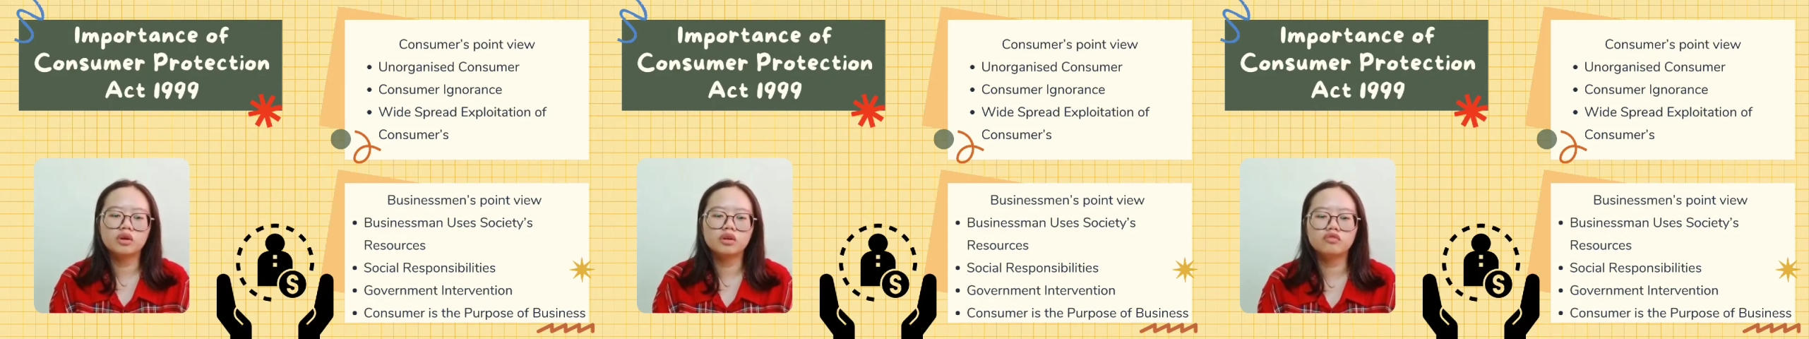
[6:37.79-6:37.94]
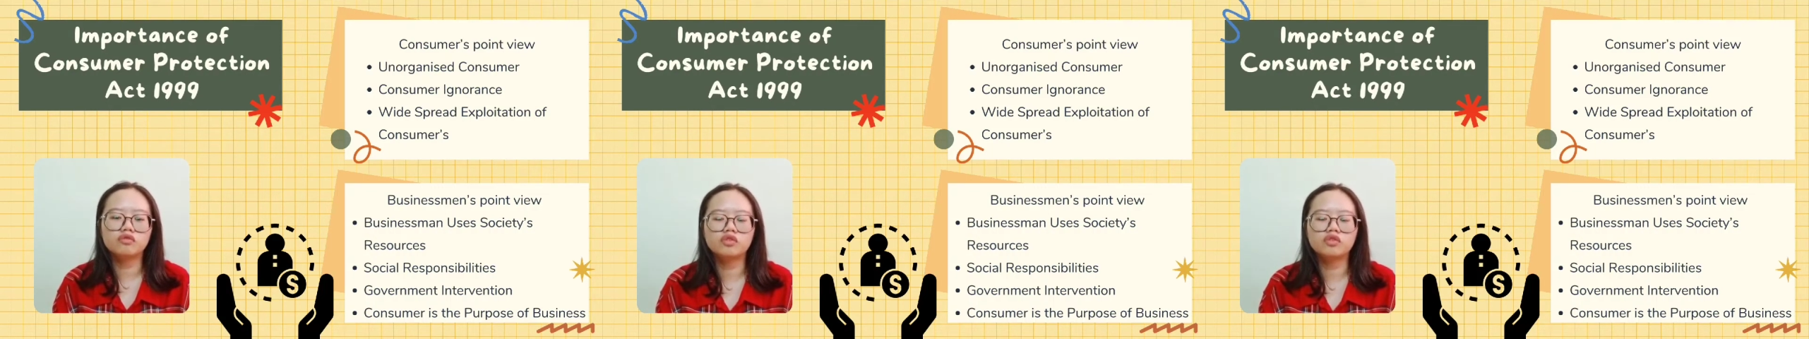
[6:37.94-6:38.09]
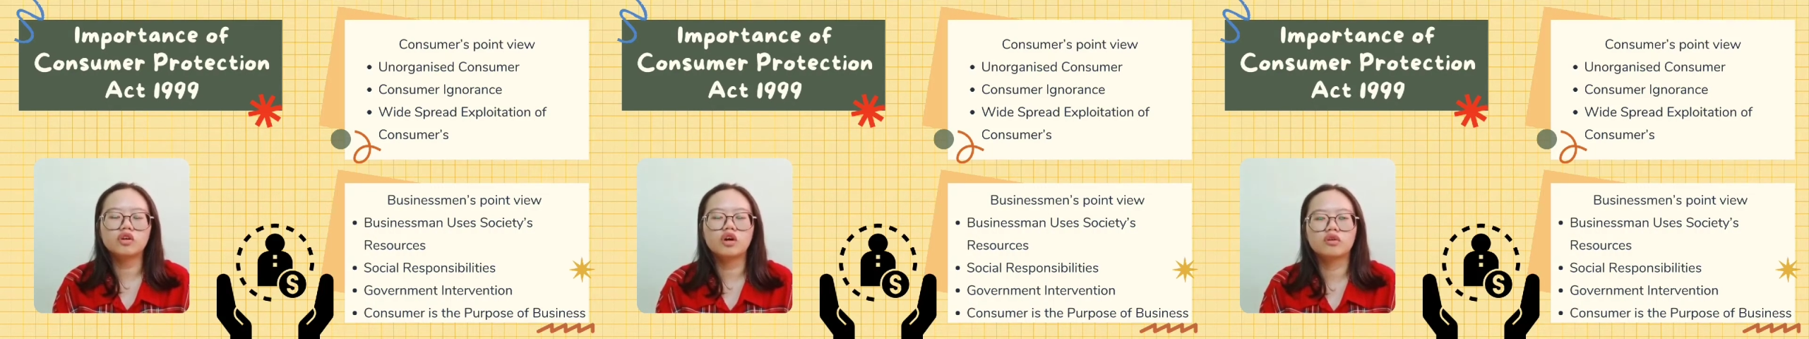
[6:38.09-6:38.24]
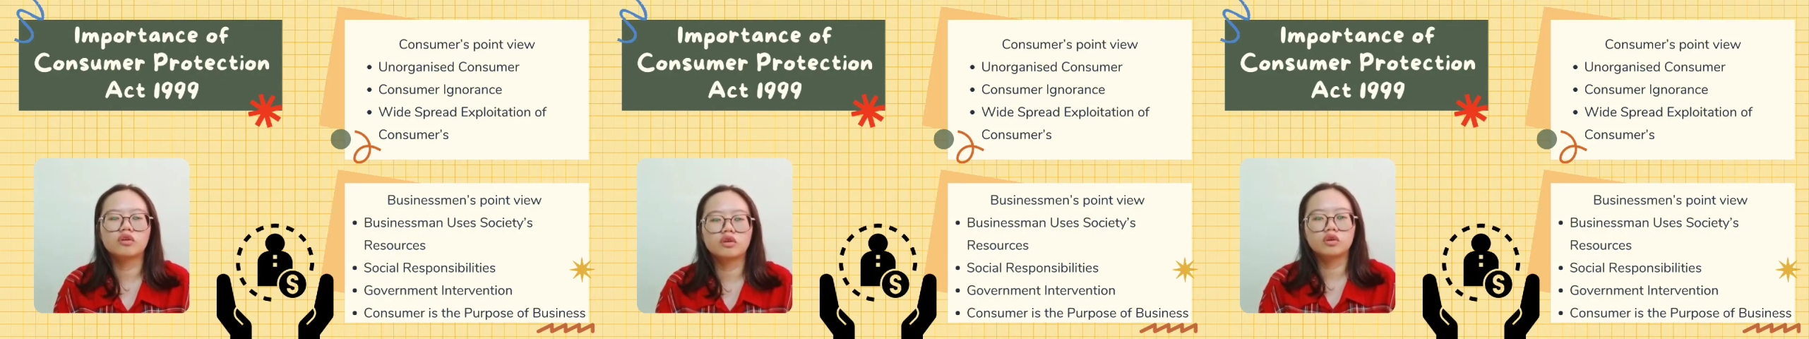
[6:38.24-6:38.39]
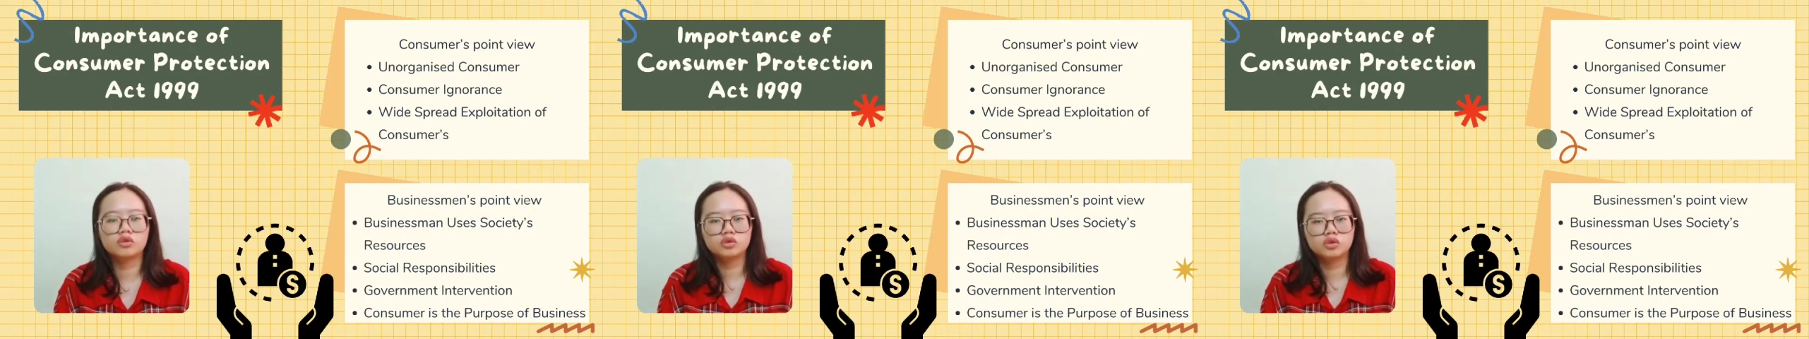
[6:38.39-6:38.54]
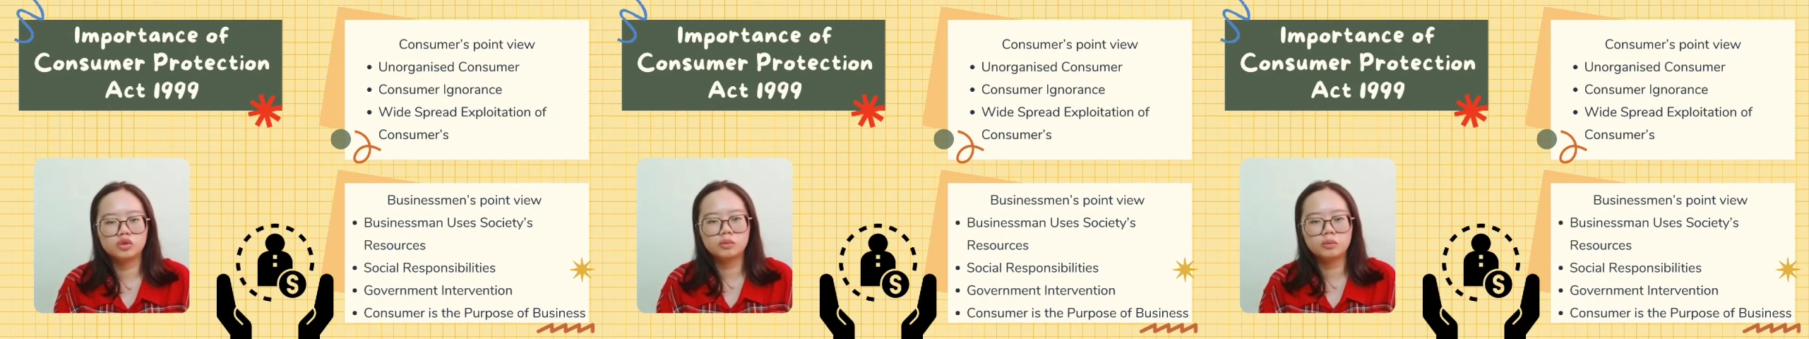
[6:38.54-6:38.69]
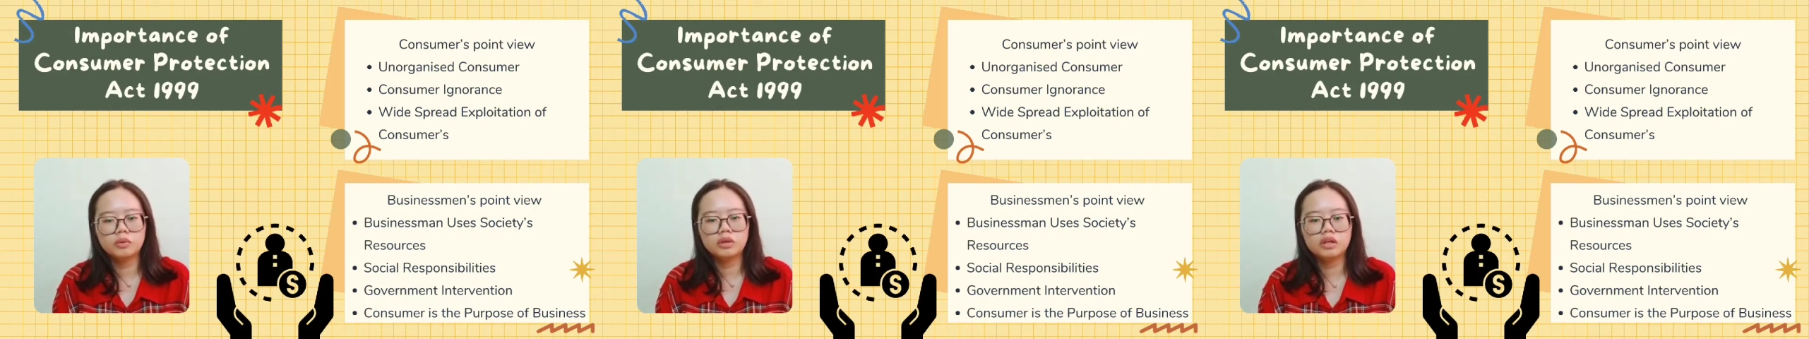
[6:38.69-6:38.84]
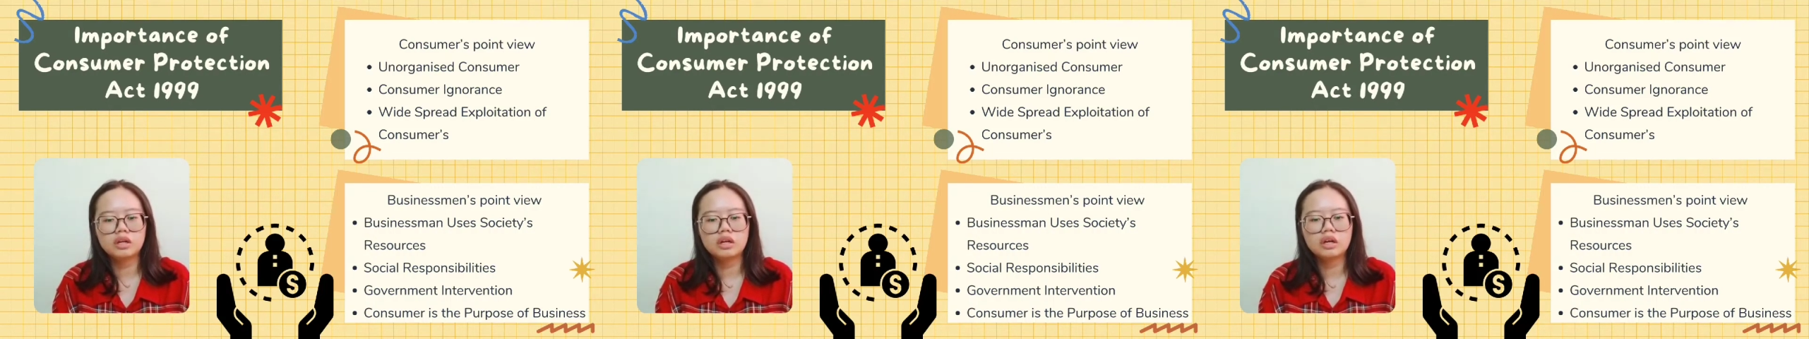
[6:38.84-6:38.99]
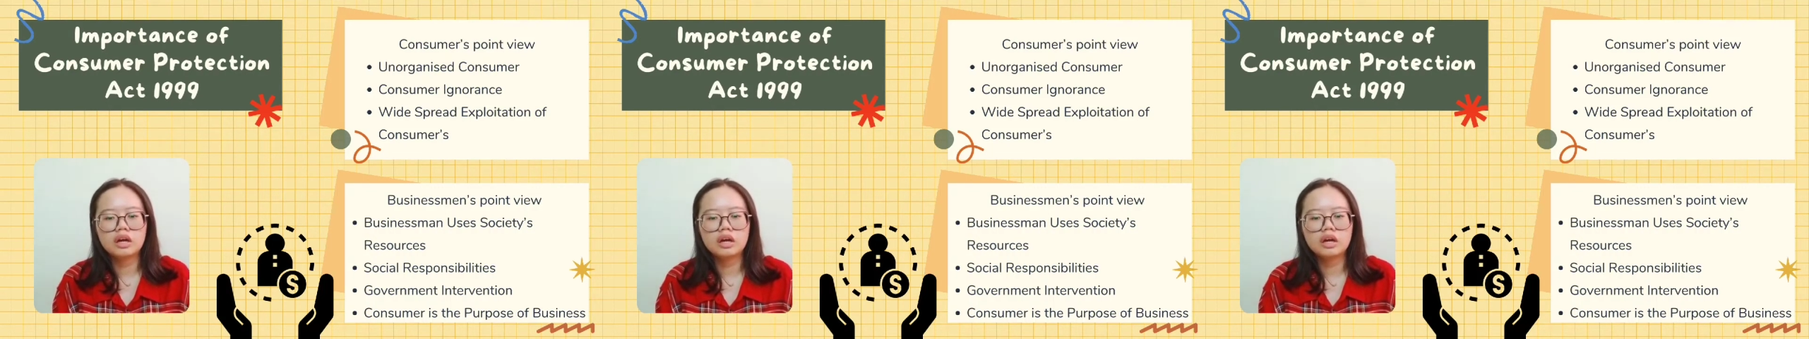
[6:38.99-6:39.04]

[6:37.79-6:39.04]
of view of consumer